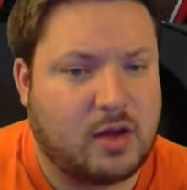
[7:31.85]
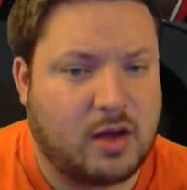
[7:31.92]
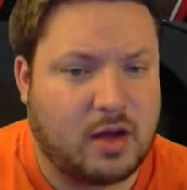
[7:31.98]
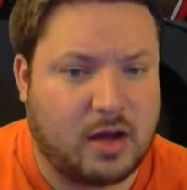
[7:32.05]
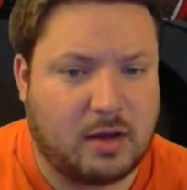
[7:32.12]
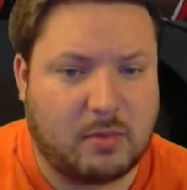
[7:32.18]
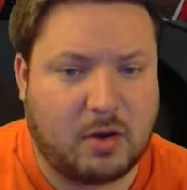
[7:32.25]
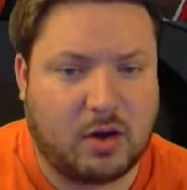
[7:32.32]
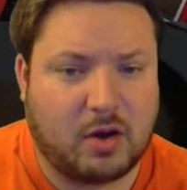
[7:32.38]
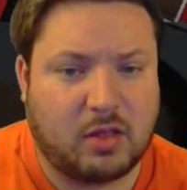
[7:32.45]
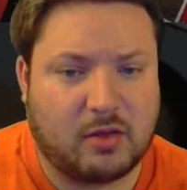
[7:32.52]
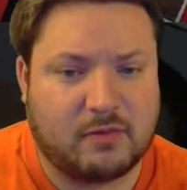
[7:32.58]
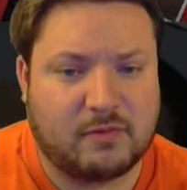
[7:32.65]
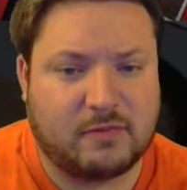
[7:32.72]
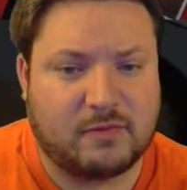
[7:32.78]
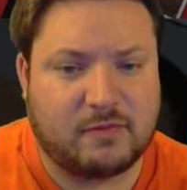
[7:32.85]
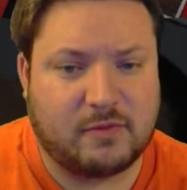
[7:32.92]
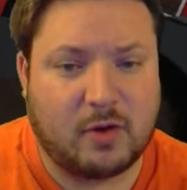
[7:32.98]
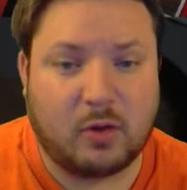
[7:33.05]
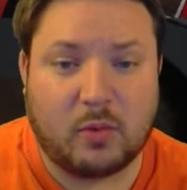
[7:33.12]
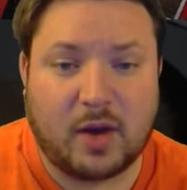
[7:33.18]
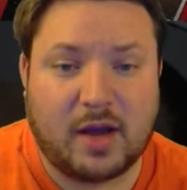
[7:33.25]
Um, all of,
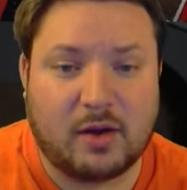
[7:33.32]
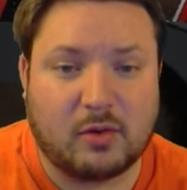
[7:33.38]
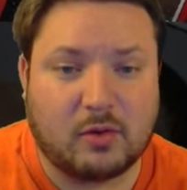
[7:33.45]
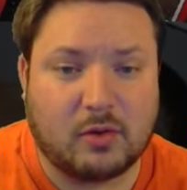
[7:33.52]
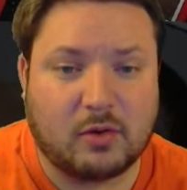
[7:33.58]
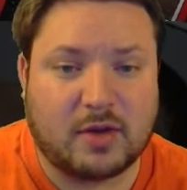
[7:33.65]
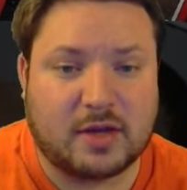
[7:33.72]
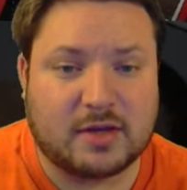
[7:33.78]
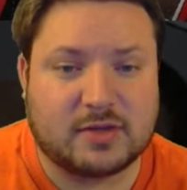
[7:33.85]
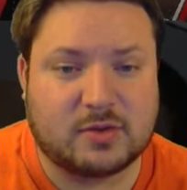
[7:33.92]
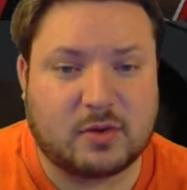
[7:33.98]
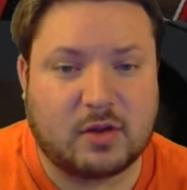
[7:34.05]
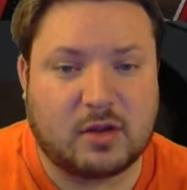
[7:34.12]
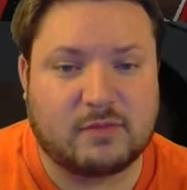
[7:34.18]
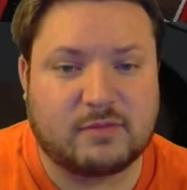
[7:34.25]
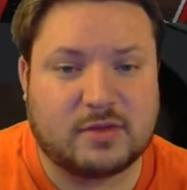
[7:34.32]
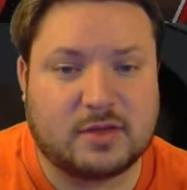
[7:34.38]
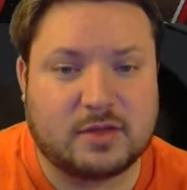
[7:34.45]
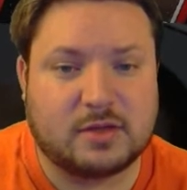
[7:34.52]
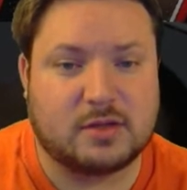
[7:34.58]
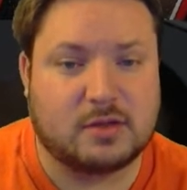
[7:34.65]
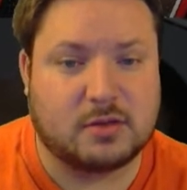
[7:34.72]
oh wow, okay, so all of
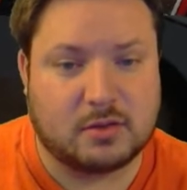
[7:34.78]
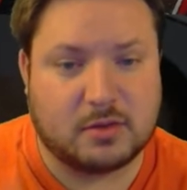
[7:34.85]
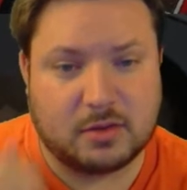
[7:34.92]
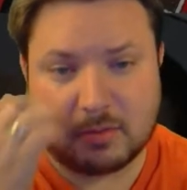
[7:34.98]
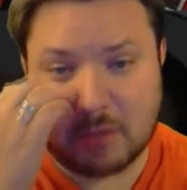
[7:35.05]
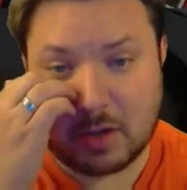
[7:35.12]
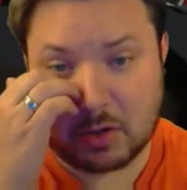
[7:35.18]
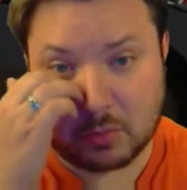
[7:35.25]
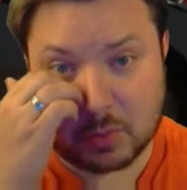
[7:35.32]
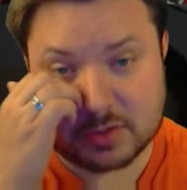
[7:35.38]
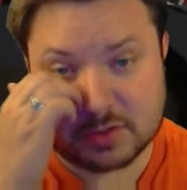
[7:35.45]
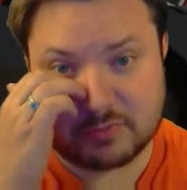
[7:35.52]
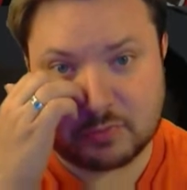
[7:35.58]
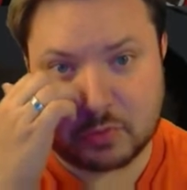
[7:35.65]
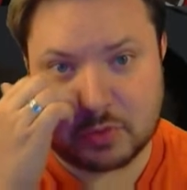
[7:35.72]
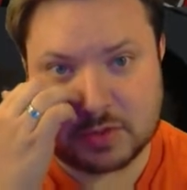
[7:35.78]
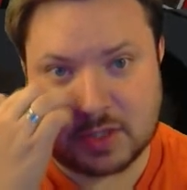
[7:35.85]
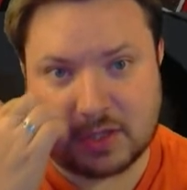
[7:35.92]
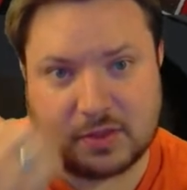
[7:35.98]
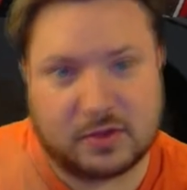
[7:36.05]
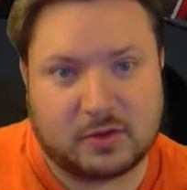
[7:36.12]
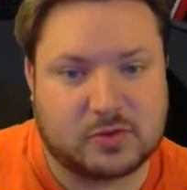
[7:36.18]
the the metal ones, of course,
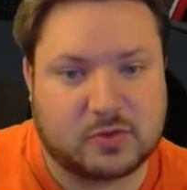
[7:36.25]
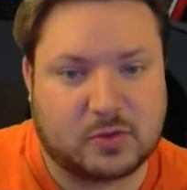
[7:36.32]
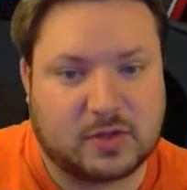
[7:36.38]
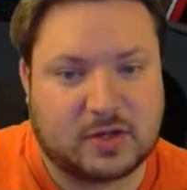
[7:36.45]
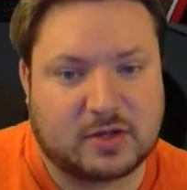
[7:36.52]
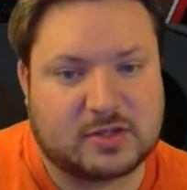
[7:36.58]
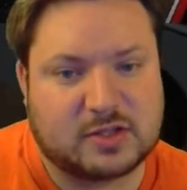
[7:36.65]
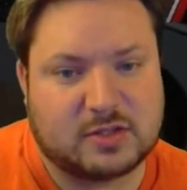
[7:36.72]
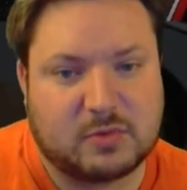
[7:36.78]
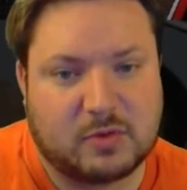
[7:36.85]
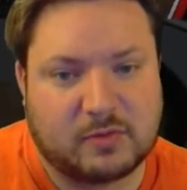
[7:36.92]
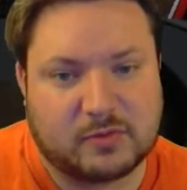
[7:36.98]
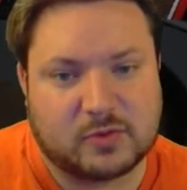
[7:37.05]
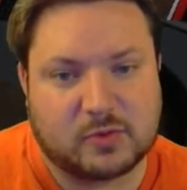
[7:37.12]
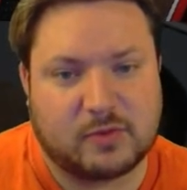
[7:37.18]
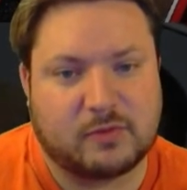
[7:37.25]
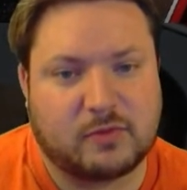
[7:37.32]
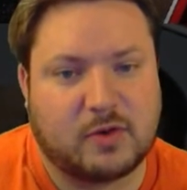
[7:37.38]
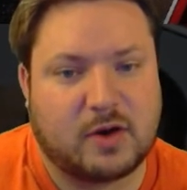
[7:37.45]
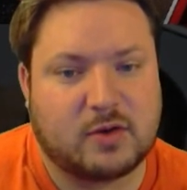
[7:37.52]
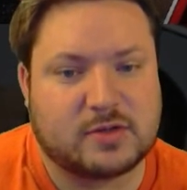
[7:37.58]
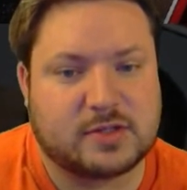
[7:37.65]
I think are sold out because it's been over
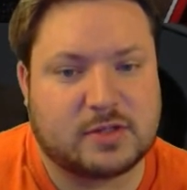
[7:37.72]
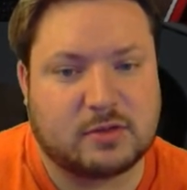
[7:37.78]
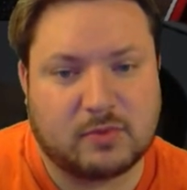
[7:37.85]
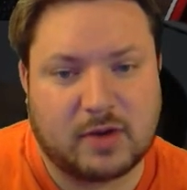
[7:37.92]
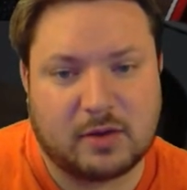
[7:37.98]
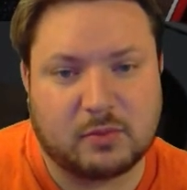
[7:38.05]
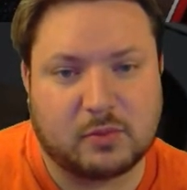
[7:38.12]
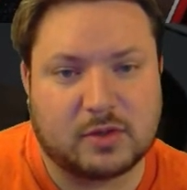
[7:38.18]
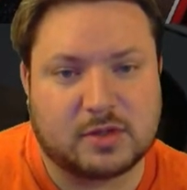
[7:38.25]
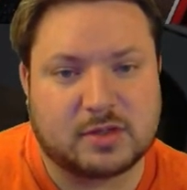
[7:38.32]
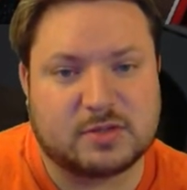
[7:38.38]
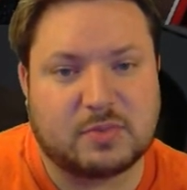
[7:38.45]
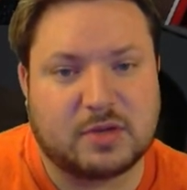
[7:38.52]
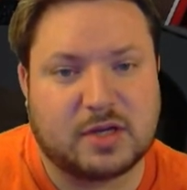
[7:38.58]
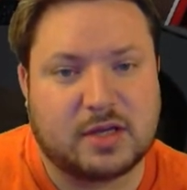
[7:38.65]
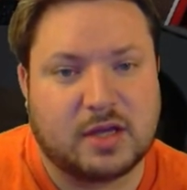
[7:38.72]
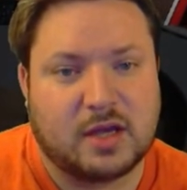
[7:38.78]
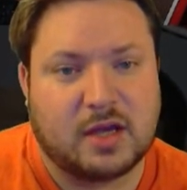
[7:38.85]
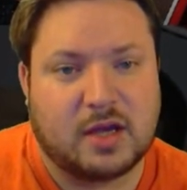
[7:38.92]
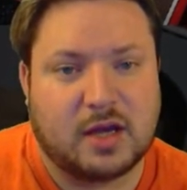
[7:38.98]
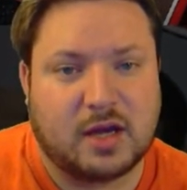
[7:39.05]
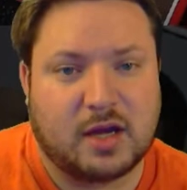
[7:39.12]
twenty-four hours, and the red ones, but
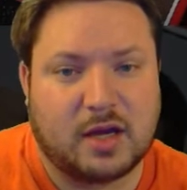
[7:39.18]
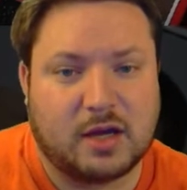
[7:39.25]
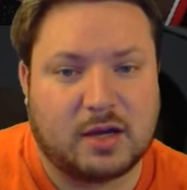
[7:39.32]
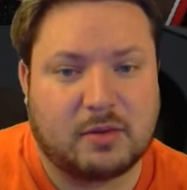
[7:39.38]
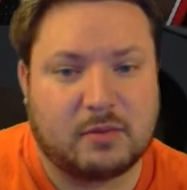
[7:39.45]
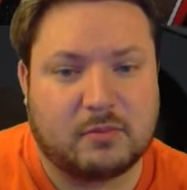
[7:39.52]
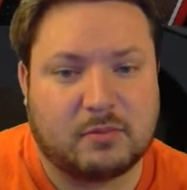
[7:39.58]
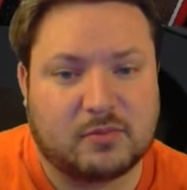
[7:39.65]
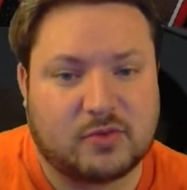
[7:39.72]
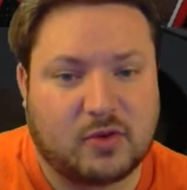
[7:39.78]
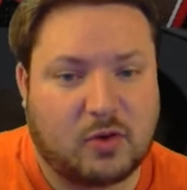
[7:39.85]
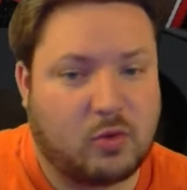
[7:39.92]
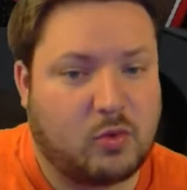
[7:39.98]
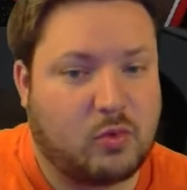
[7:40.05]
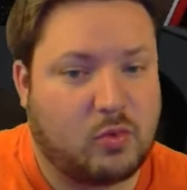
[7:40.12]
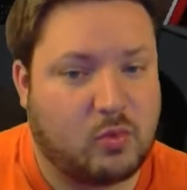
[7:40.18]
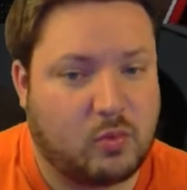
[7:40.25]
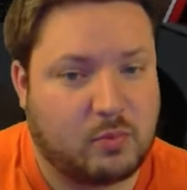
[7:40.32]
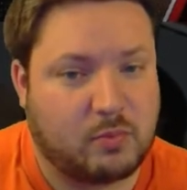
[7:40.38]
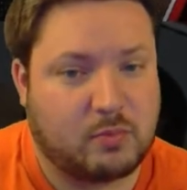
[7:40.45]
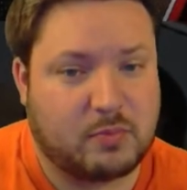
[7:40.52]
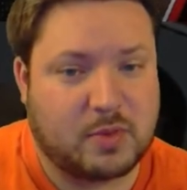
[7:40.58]
um,
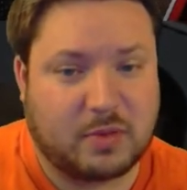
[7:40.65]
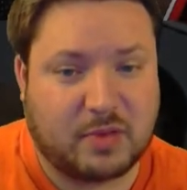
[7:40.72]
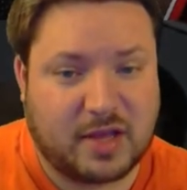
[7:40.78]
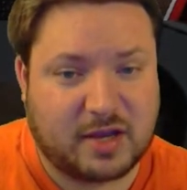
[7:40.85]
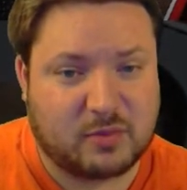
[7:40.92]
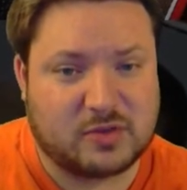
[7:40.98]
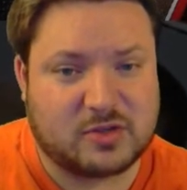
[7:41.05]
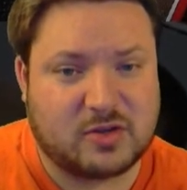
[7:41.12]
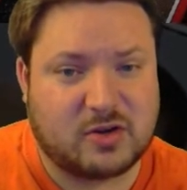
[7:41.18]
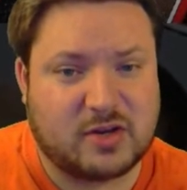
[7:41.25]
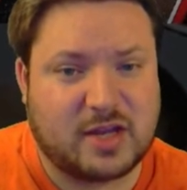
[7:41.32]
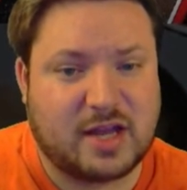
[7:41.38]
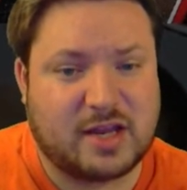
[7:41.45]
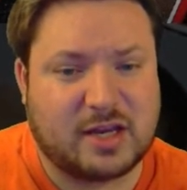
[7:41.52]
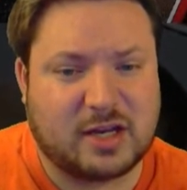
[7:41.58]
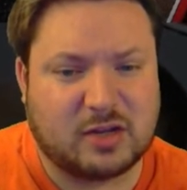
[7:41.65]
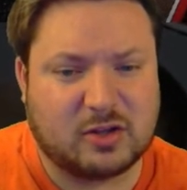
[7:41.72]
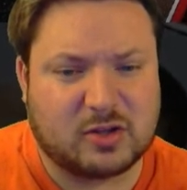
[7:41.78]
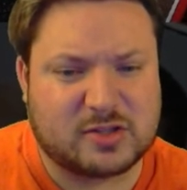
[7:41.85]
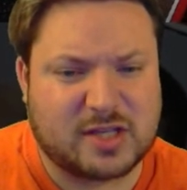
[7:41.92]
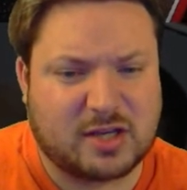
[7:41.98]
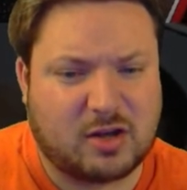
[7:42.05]
so the black ones aren't yet, and it
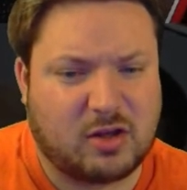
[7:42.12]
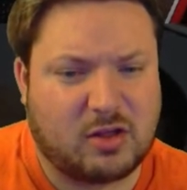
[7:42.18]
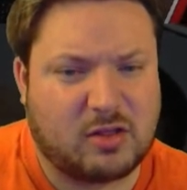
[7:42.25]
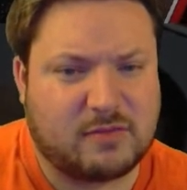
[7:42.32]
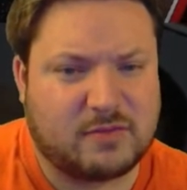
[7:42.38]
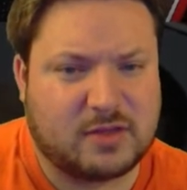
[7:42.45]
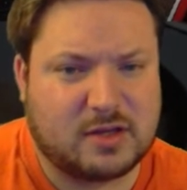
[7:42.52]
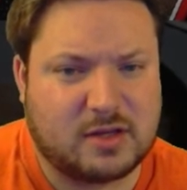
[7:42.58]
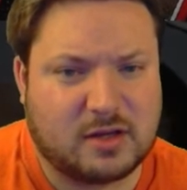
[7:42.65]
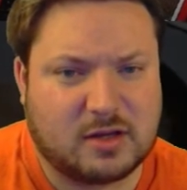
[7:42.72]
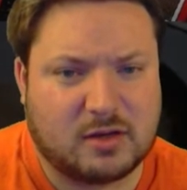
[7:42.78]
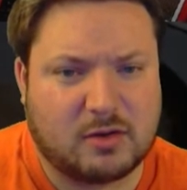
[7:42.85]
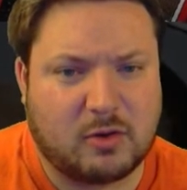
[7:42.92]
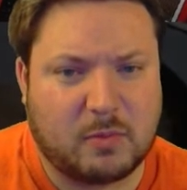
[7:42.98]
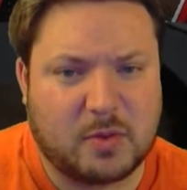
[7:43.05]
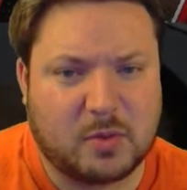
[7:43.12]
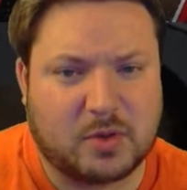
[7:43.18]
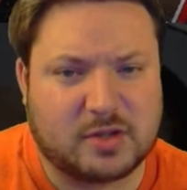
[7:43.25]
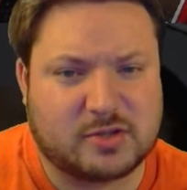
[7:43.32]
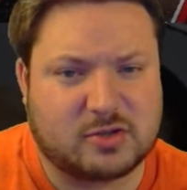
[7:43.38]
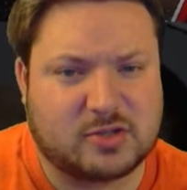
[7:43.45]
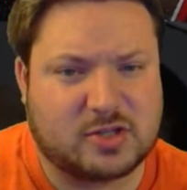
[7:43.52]
looks like all of the uh,
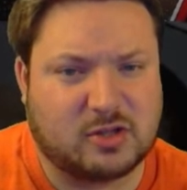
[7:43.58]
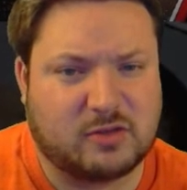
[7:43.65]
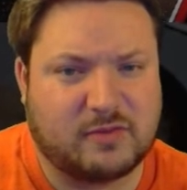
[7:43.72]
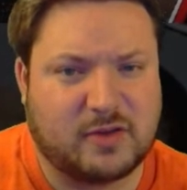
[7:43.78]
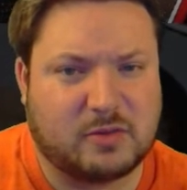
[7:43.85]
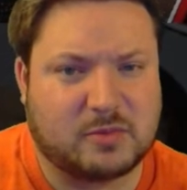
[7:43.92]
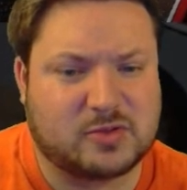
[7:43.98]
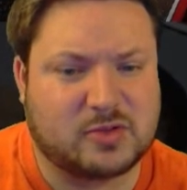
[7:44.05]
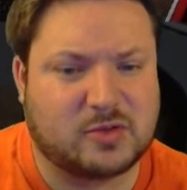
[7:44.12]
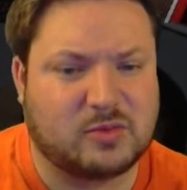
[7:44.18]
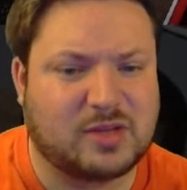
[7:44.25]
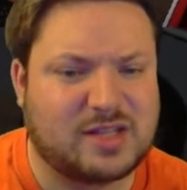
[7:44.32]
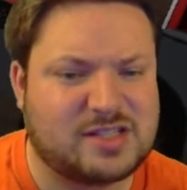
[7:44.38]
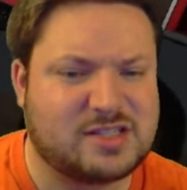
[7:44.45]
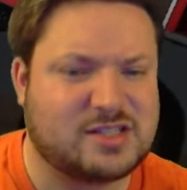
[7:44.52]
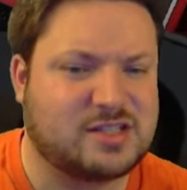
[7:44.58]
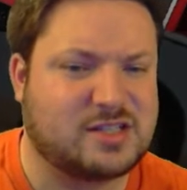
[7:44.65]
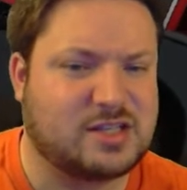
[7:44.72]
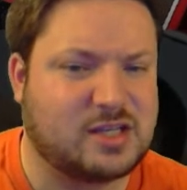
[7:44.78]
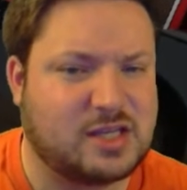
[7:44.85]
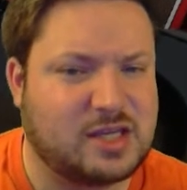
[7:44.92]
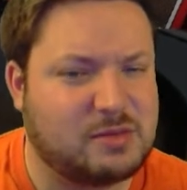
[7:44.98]
Obi-Wans are still available, so let's
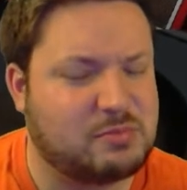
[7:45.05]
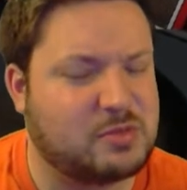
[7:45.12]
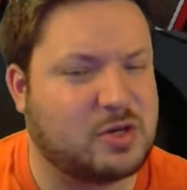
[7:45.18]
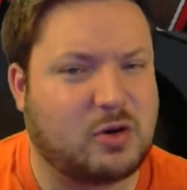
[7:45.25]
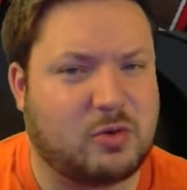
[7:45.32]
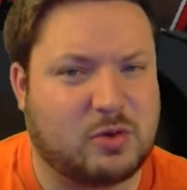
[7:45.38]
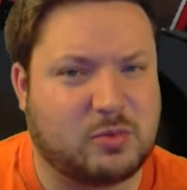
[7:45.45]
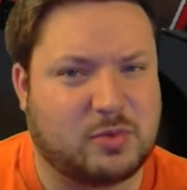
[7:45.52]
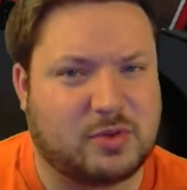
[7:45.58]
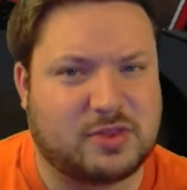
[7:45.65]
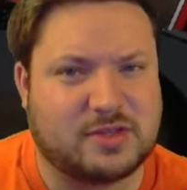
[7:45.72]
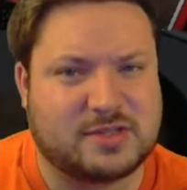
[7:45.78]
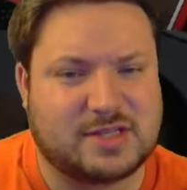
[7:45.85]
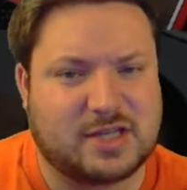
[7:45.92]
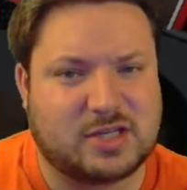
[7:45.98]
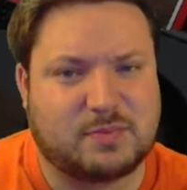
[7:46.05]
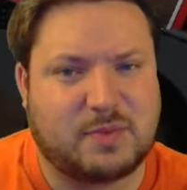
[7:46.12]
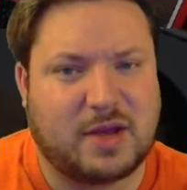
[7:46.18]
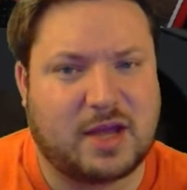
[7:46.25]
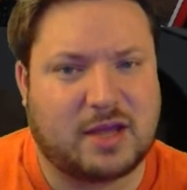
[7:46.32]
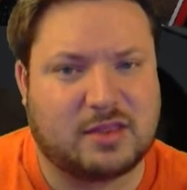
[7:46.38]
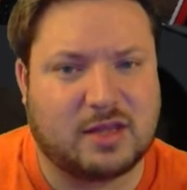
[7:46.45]
keep going with this Edge
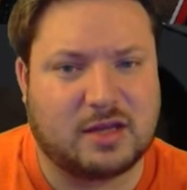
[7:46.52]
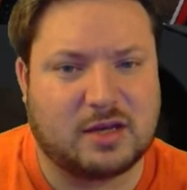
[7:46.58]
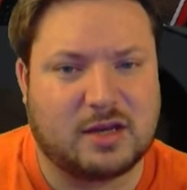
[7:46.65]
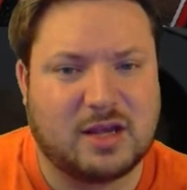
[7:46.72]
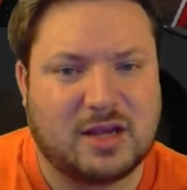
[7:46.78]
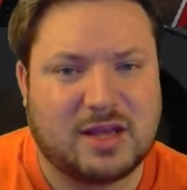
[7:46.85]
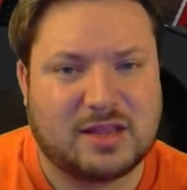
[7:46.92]
pack then.